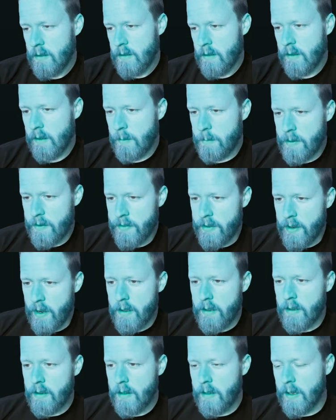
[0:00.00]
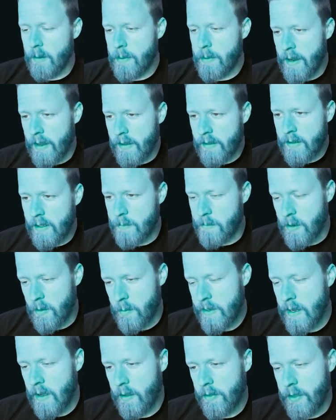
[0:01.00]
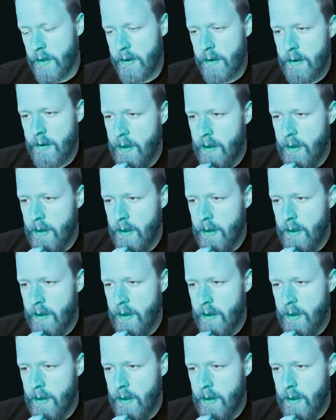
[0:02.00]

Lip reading: A little bit ugly, but we got there.